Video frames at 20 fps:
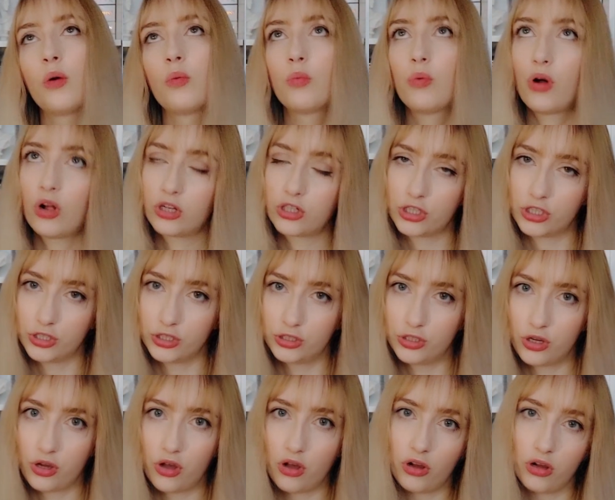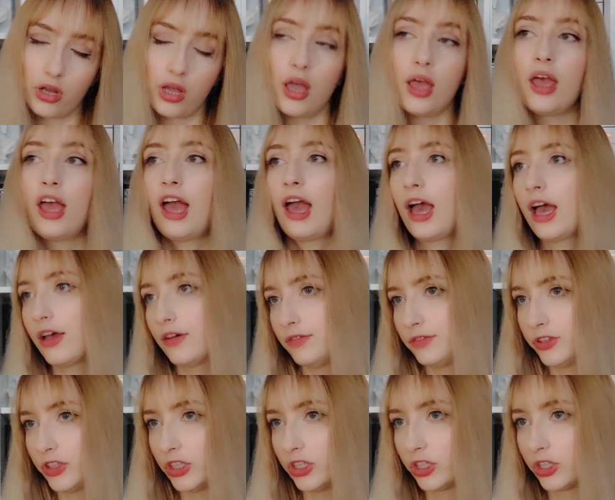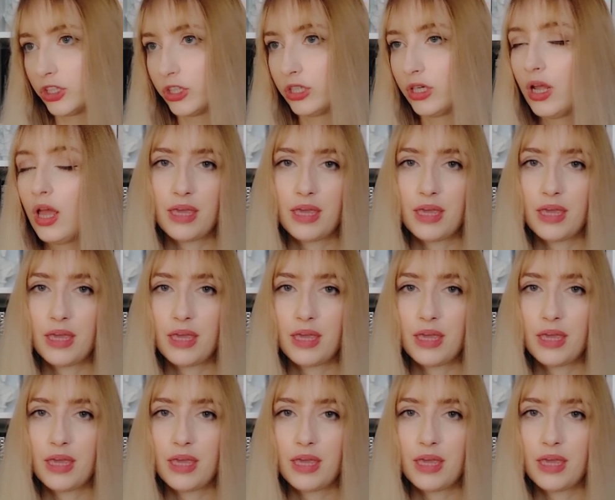walk her dog, have dinner.